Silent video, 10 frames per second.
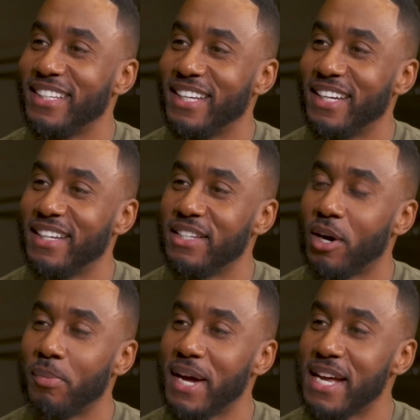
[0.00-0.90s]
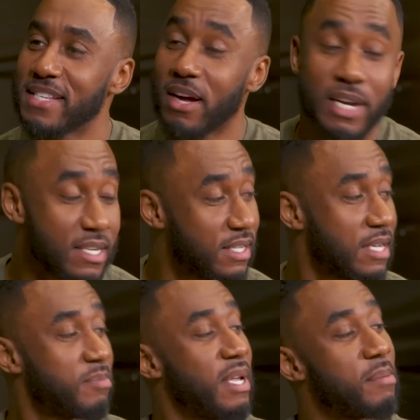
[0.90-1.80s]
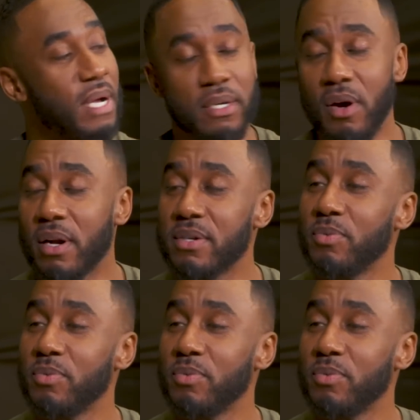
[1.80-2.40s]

Yeah, dope ass song. That's me and my daughter.